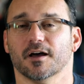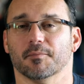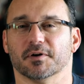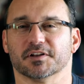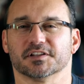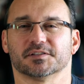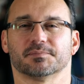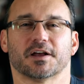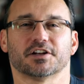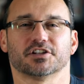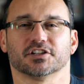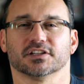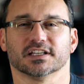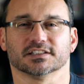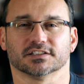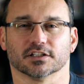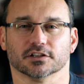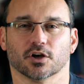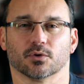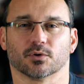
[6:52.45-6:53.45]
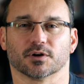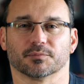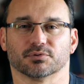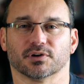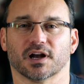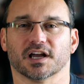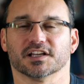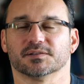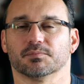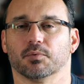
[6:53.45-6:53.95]
but especially at the lower
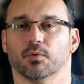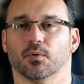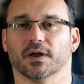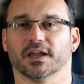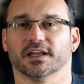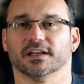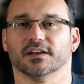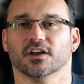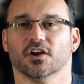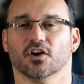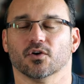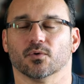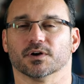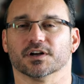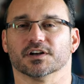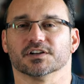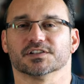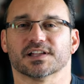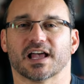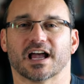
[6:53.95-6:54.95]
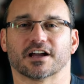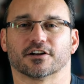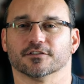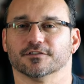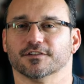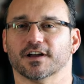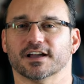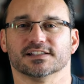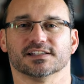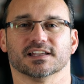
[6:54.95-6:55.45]
price point where you're
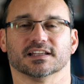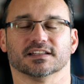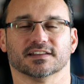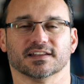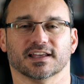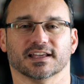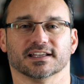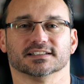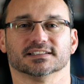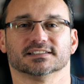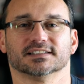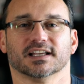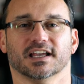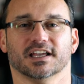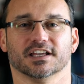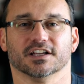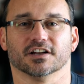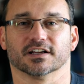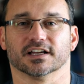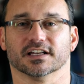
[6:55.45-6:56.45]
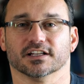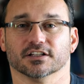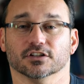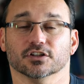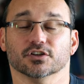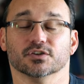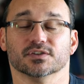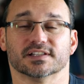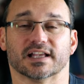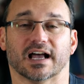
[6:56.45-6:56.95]
sacrificing things, you're going to
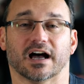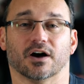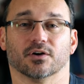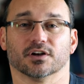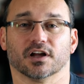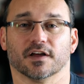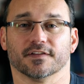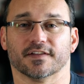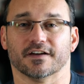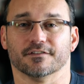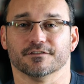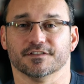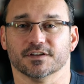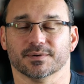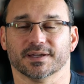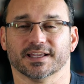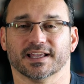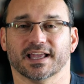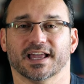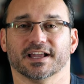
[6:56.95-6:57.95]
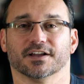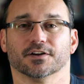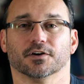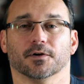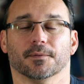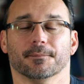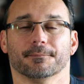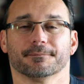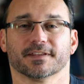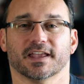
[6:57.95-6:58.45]
lose out on that viewing
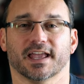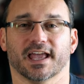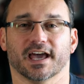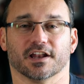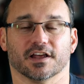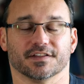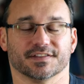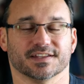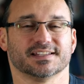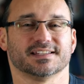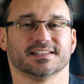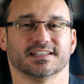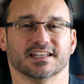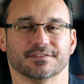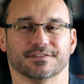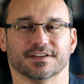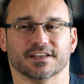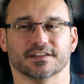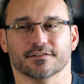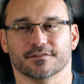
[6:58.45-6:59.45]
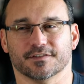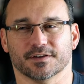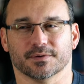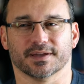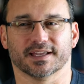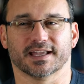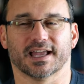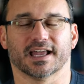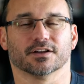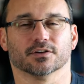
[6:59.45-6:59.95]
angle. And on this TV, the
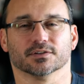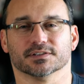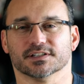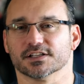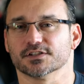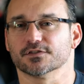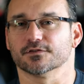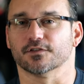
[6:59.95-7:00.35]
viewing angle does